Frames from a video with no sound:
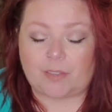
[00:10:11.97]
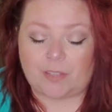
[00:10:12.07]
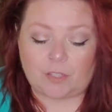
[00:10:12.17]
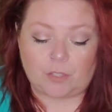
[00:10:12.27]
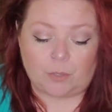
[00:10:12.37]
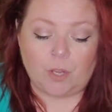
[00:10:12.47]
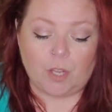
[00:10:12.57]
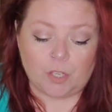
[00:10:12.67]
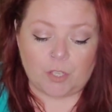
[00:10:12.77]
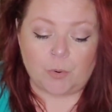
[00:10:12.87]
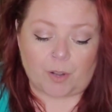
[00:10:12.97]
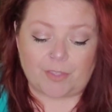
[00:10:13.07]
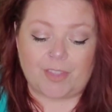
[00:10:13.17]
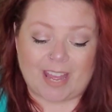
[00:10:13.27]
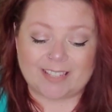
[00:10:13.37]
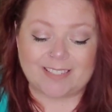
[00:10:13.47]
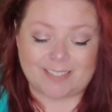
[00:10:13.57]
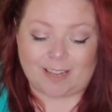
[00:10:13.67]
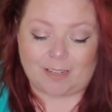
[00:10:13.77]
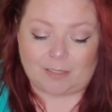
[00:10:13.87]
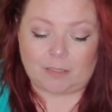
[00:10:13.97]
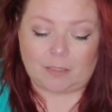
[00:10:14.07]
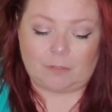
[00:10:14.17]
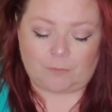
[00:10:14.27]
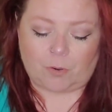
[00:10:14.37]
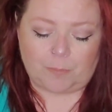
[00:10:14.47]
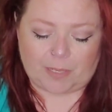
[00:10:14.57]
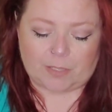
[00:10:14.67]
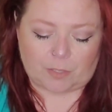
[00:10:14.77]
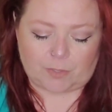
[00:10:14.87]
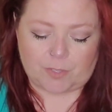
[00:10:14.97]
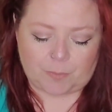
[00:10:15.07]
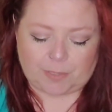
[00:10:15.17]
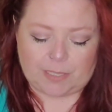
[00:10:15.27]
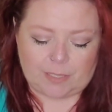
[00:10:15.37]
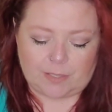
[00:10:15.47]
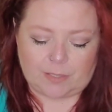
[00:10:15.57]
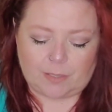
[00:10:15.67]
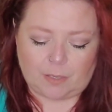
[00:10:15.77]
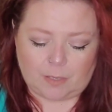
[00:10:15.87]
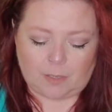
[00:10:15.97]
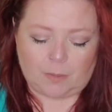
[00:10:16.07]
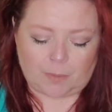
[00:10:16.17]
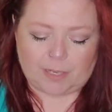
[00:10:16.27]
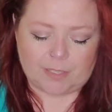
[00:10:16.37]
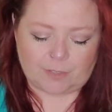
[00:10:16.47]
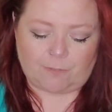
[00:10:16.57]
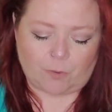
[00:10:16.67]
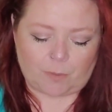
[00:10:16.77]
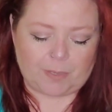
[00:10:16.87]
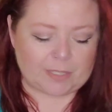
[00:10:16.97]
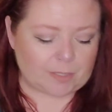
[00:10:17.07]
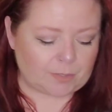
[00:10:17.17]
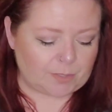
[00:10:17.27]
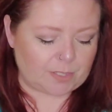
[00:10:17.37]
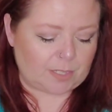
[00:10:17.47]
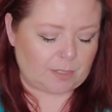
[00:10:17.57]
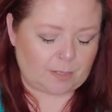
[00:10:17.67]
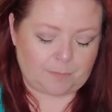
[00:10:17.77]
I think you are that done. Four of Pentacles, please. Why is the Four of Pentacles here?